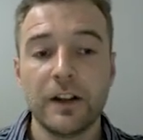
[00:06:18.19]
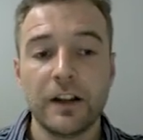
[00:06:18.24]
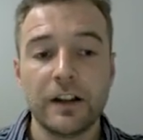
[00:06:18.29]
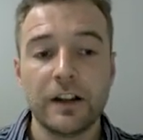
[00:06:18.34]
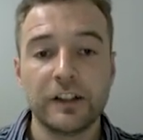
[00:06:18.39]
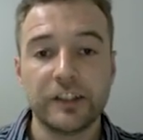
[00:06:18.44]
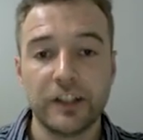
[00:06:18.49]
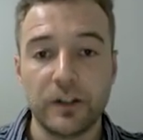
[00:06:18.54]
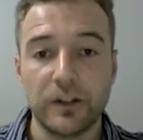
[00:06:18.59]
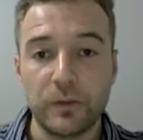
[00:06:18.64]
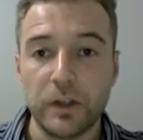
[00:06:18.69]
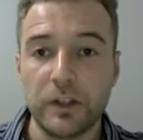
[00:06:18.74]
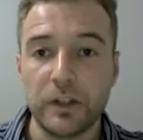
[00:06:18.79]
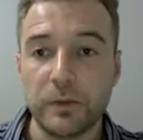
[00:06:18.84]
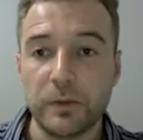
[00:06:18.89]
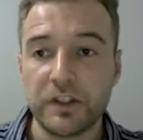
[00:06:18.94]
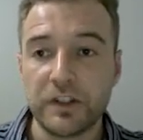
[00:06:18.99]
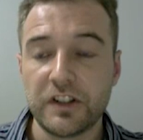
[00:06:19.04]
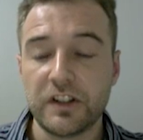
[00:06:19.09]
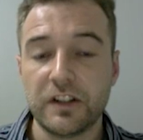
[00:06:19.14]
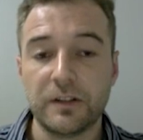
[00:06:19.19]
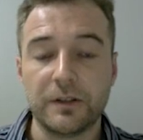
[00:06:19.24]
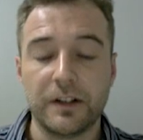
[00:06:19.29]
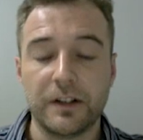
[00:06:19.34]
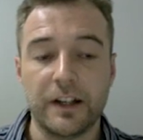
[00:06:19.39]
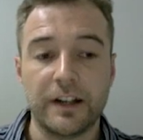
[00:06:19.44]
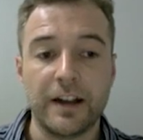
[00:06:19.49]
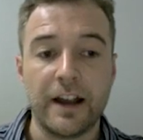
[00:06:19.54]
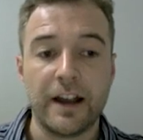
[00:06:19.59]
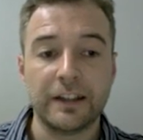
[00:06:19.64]
So what you want to do,
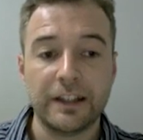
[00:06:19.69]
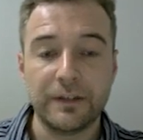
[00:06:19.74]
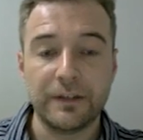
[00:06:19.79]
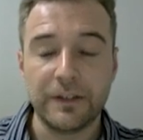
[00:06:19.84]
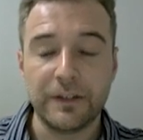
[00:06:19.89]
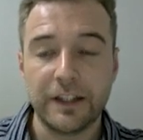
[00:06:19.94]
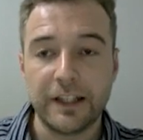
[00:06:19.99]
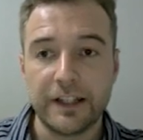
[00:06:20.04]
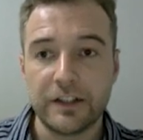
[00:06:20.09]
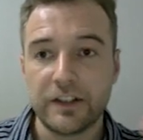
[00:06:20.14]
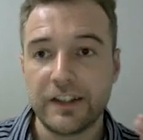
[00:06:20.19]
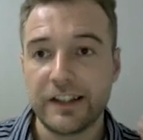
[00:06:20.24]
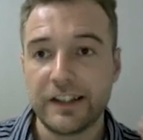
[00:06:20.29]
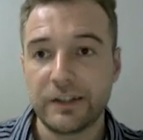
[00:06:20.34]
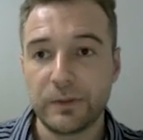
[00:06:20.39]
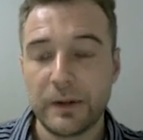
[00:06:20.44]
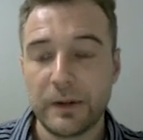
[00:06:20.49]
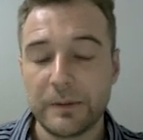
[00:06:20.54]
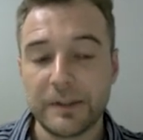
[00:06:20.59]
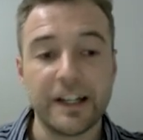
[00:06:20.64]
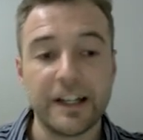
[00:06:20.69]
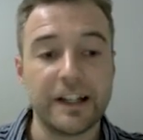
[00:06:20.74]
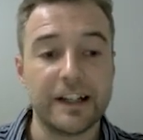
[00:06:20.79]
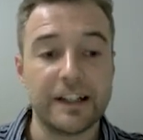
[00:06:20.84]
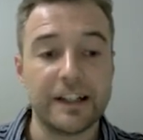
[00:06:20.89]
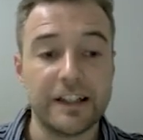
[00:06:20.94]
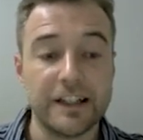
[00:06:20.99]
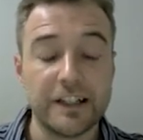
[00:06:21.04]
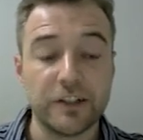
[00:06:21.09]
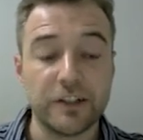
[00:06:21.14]
and I'll leave a link to this website
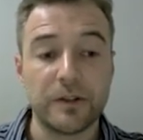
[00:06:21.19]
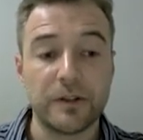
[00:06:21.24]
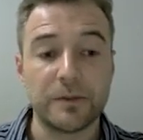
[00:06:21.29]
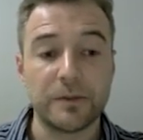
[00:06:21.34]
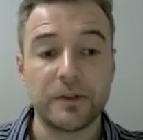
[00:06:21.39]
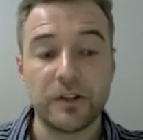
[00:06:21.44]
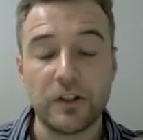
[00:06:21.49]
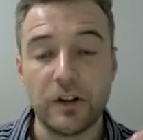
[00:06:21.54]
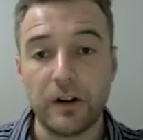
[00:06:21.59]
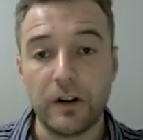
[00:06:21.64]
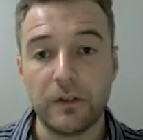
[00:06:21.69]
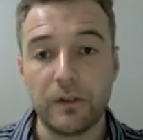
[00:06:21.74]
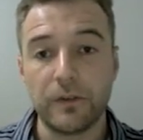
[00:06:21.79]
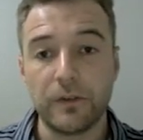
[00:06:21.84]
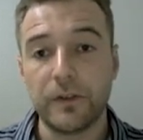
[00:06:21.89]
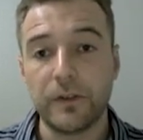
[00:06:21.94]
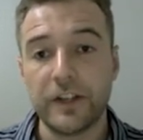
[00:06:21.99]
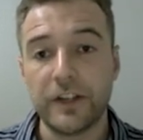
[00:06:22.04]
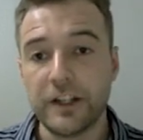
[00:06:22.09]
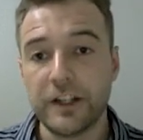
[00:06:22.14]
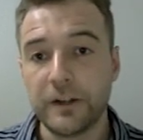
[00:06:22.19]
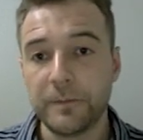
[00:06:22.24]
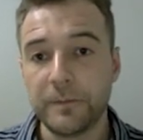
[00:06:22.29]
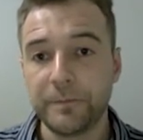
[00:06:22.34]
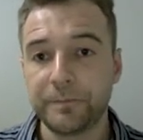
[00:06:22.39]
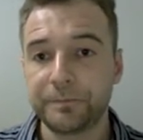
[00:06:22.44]
in the description of the video,